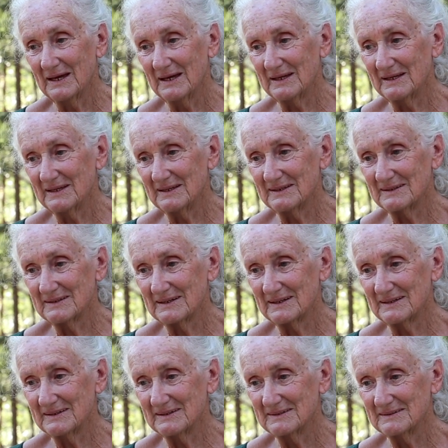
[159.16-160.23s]

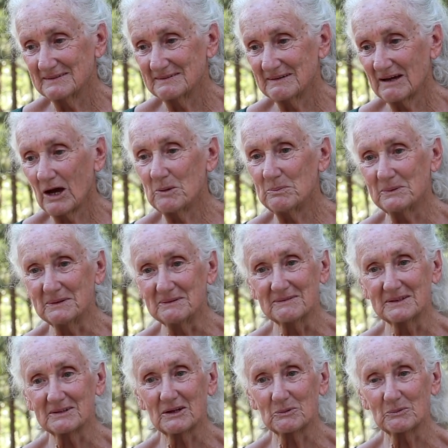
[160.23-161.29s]
and
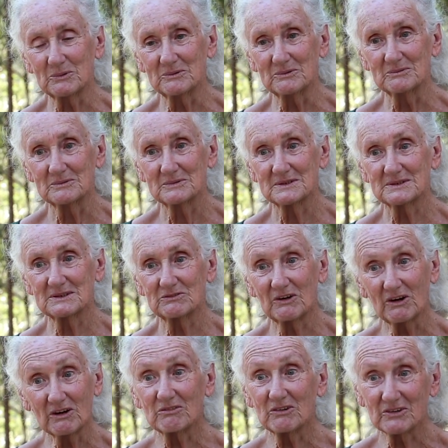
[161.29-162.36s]
hoping that I would
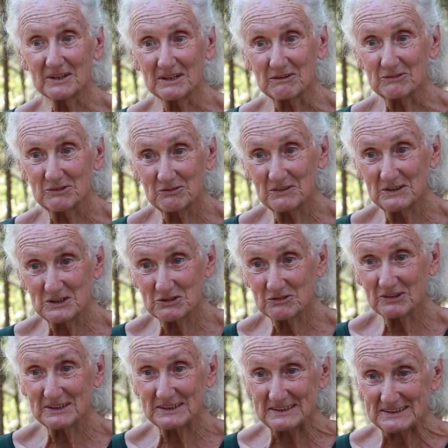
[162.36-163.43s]
survive long enough to
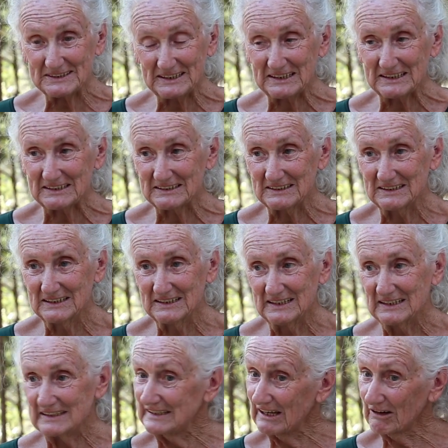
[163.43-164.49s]
finish writing it down.
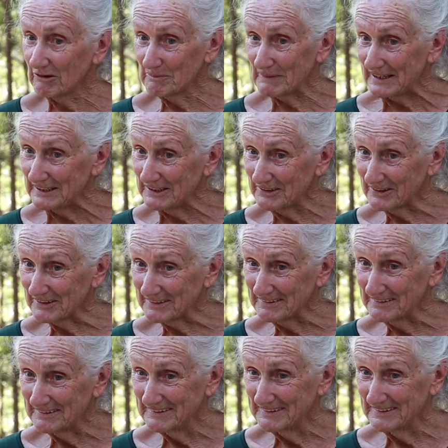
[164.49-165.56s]
Now I'm 80-odd
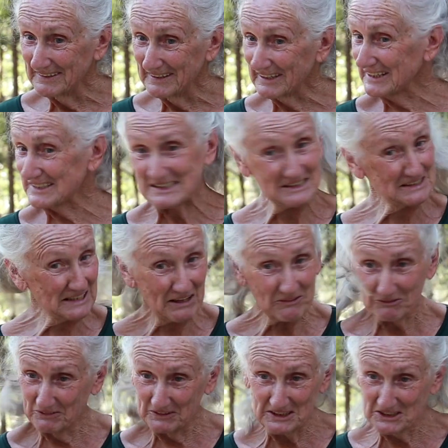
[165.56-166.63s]
and I still
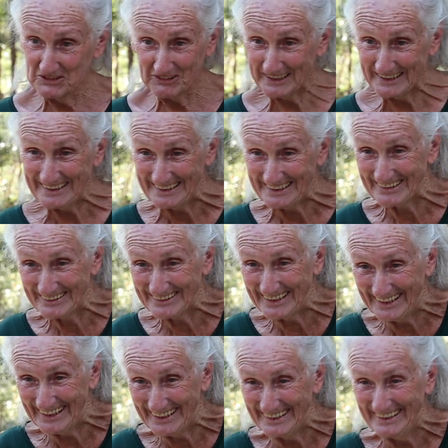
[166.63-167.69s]
haven't finished writing it all
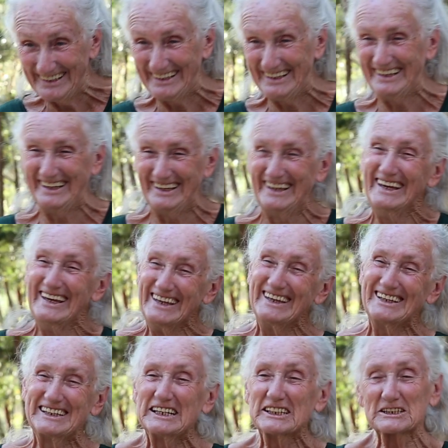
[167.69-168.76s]
down.
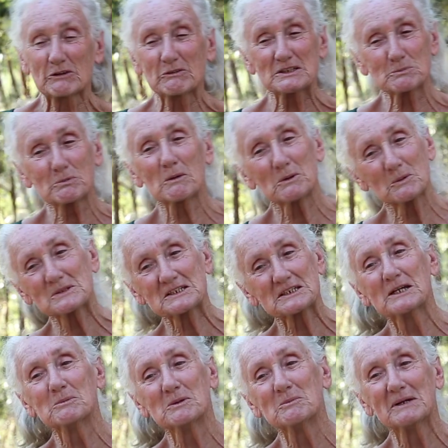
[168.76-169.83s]
So it's probably what's
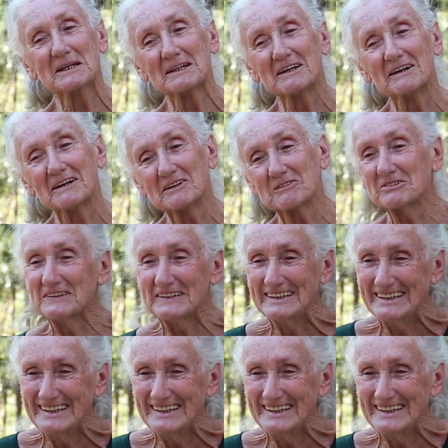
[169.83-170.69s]
keeping me alive.